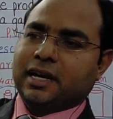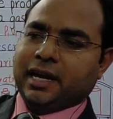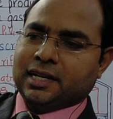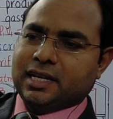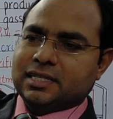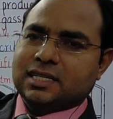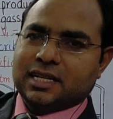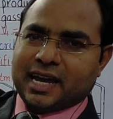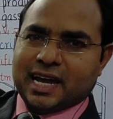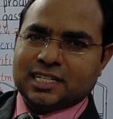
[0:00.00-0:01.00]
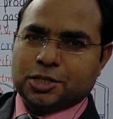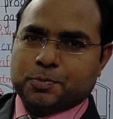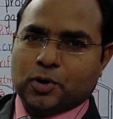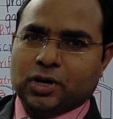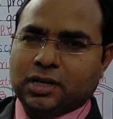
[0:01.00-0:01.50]
In this, the gas is
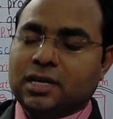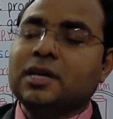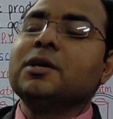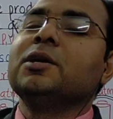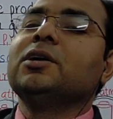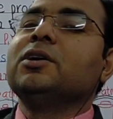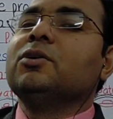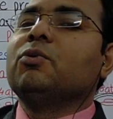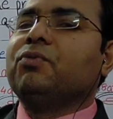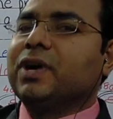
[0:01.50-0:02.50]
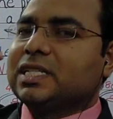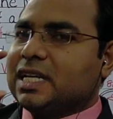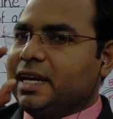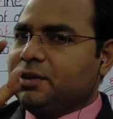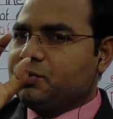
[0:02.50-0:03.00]
poured.
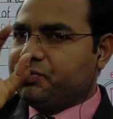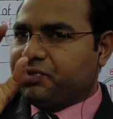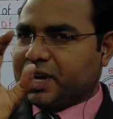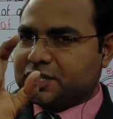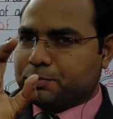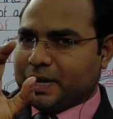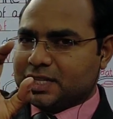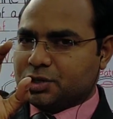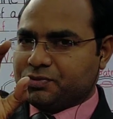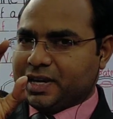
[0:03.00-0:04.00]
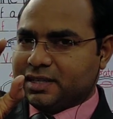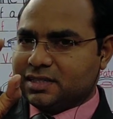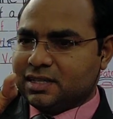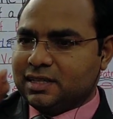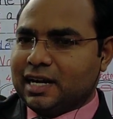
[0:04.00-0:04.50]
Firstly, fixed mass of
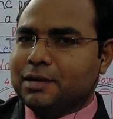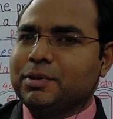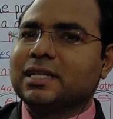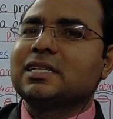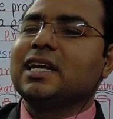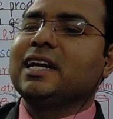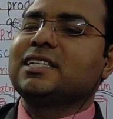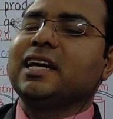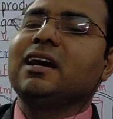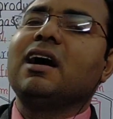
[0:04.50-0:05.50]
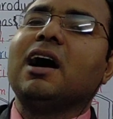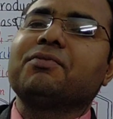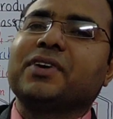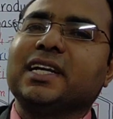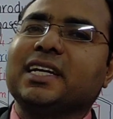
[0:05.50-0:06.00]
gas. That means, let's say
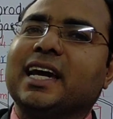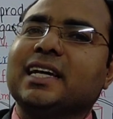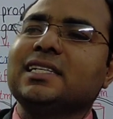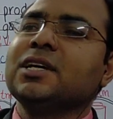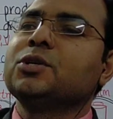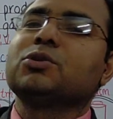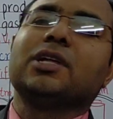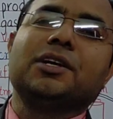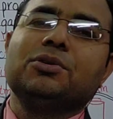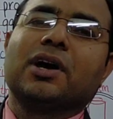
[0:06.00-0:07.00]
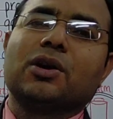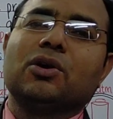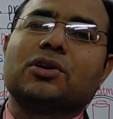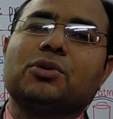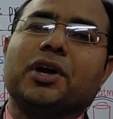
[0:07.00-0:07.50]
half kg gas. So then you are
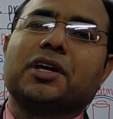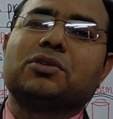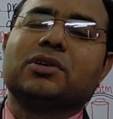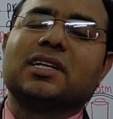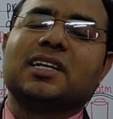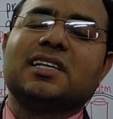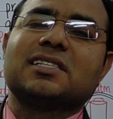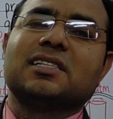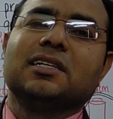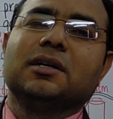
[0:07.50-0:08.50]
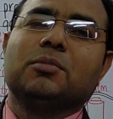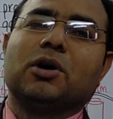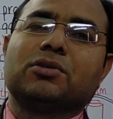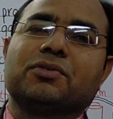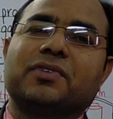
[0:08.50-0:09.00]
not going to increase the
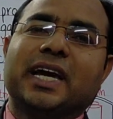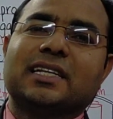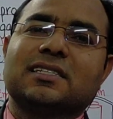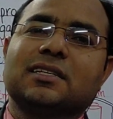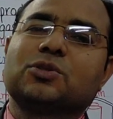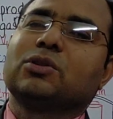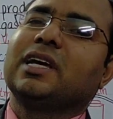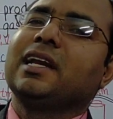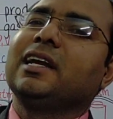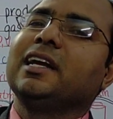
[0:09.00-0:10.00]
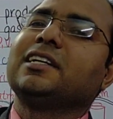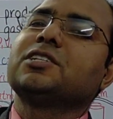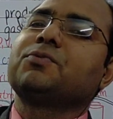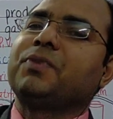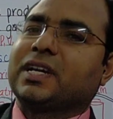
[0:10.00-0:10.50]
amount of gas. So then it
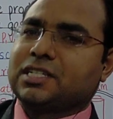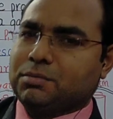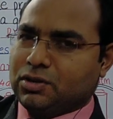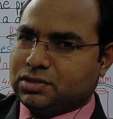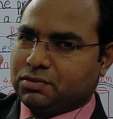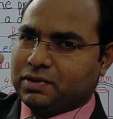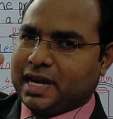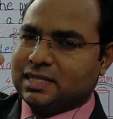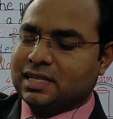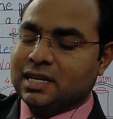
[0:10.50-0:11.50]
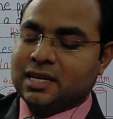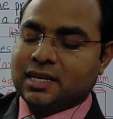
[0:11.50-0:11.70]
is fixed amounts of gas.